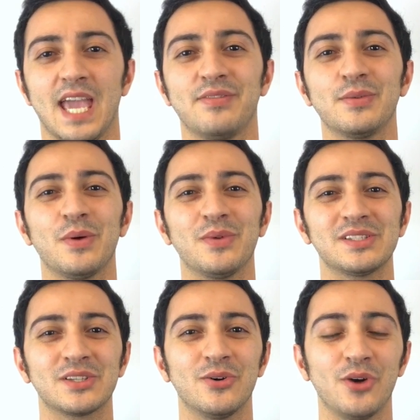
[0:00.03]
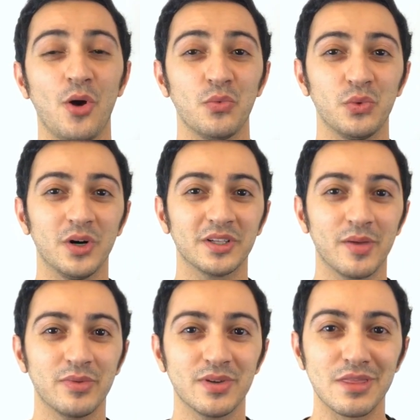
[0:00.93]
everyone, what's going on?
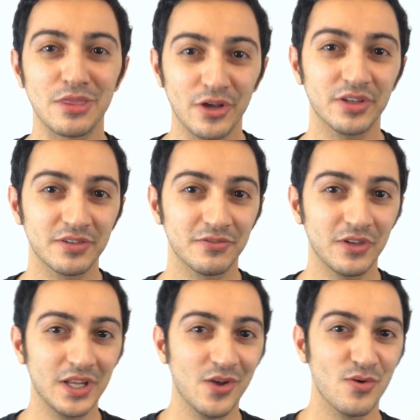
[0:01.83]
Welcome to another video.